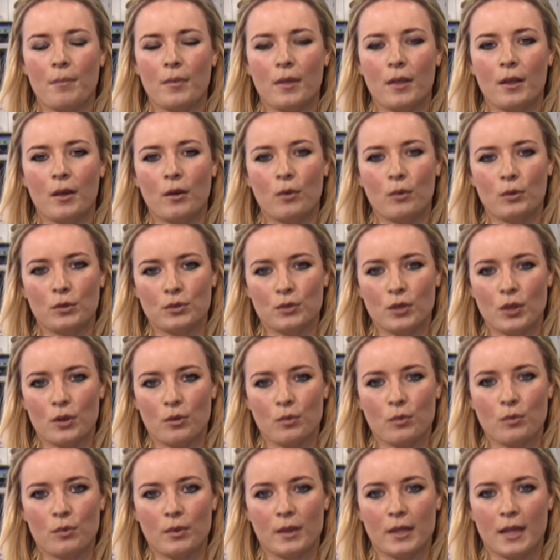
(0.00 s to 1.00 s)
Also
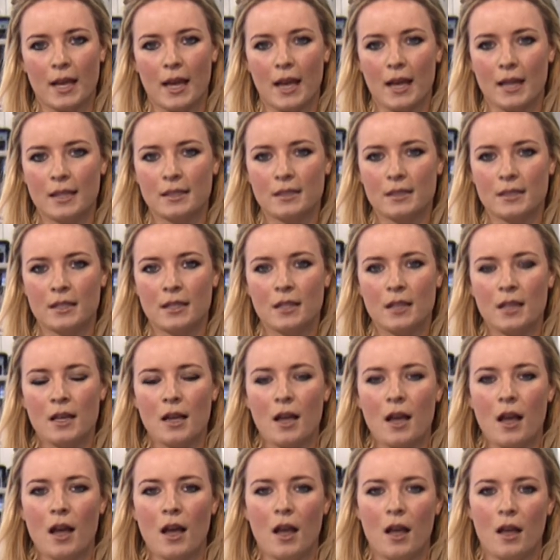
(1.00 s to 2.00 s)
we had
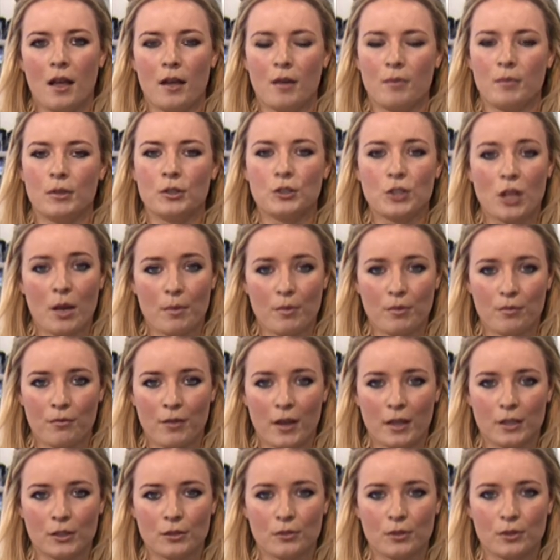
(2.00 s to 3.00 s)
German
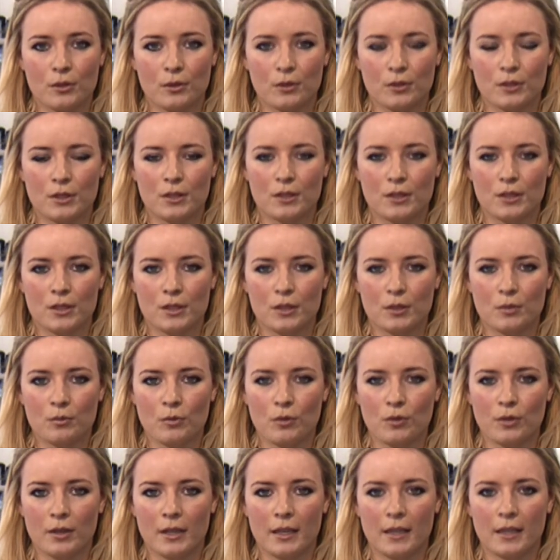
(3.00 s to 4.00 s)
factory orders this
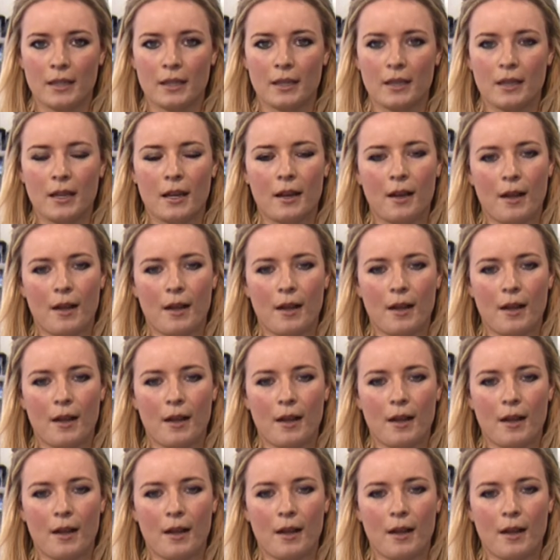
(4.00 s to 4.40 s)
morning,